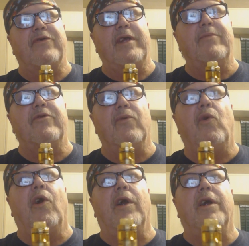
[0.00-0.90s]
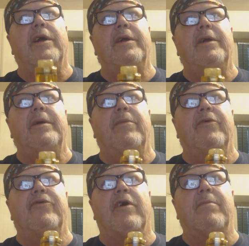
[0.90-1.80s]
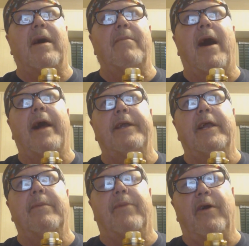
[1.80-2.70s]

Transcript: it seems to work. The Suck My Mod did it